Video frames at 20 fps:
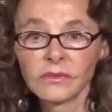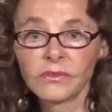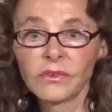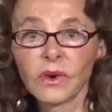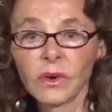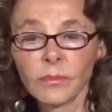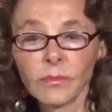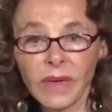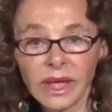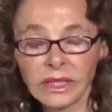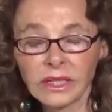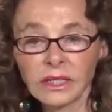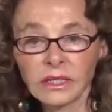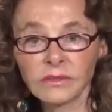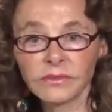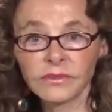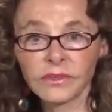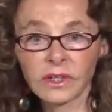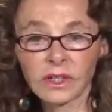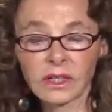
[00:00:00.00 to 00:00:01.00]
for money,
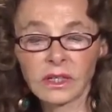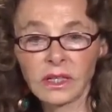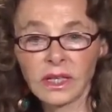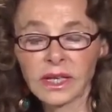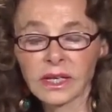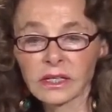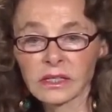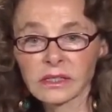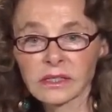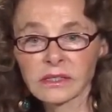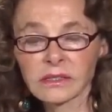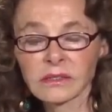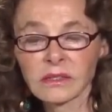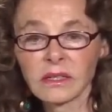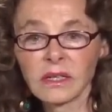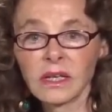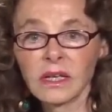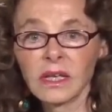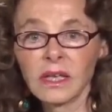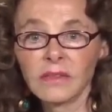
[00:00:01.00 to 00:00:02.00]
for clicks,
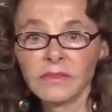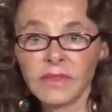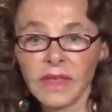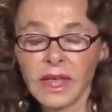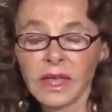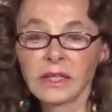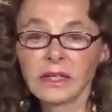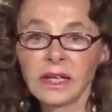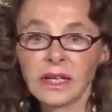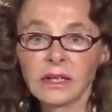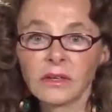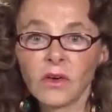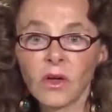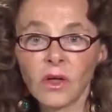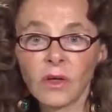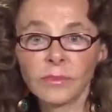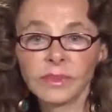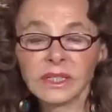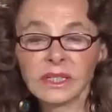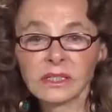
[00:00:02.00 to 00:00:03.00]
then it
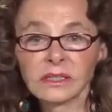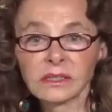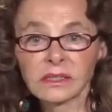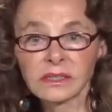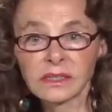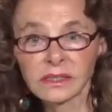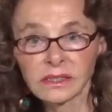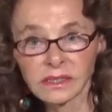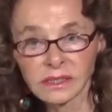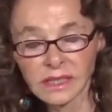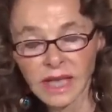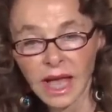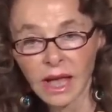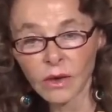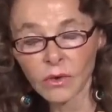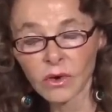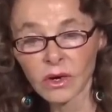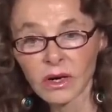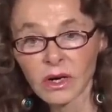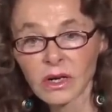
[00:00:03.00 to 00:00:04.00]
all begins to
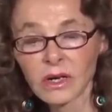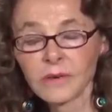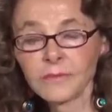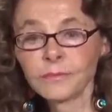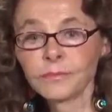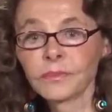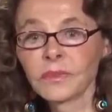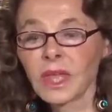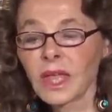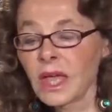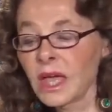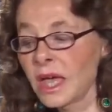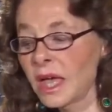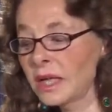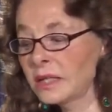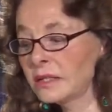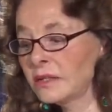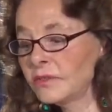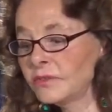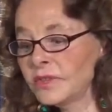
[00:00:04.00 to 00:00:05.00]
sour
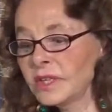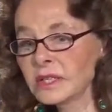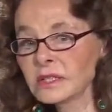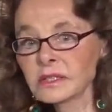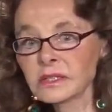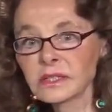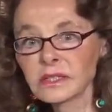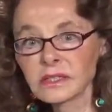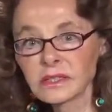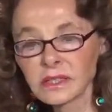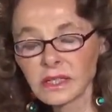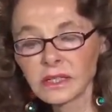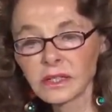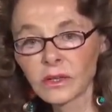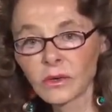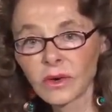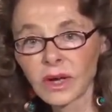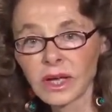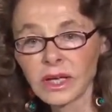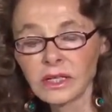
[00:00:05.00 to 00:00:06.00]
and things
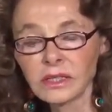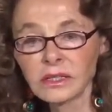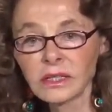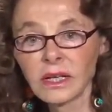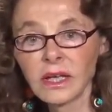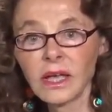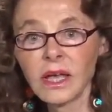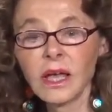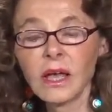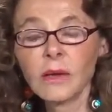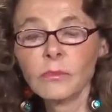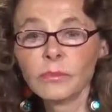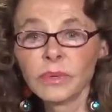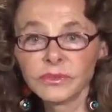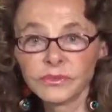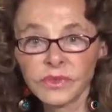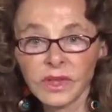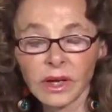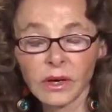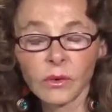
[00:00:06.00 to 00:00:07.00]
disintegrate.
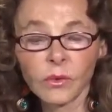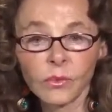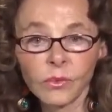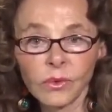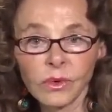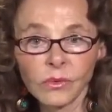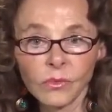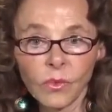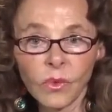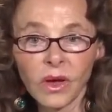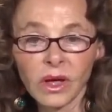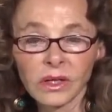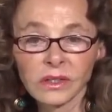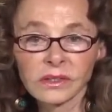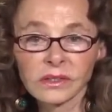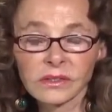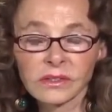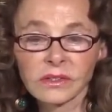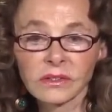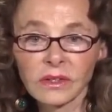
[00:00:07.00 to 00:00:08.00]
But there
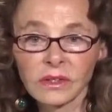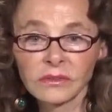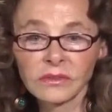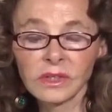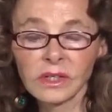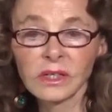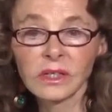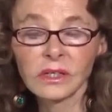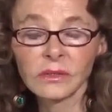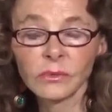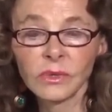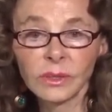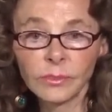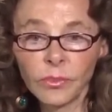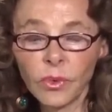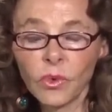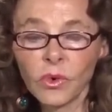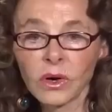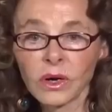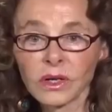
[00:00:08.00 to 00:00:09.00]
was the
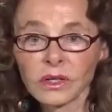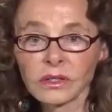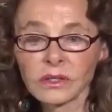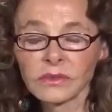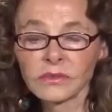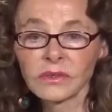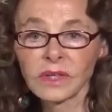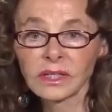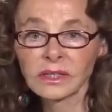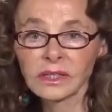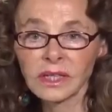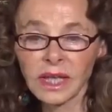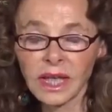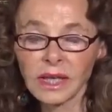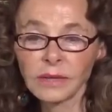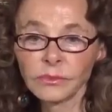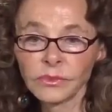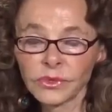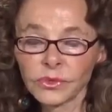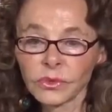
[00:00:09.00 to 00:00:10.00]
report that
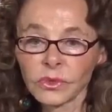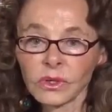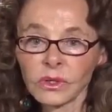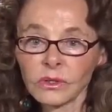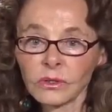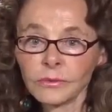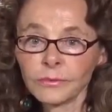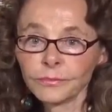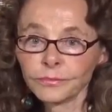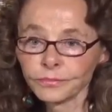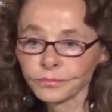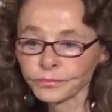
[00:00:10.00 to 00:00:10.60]
came through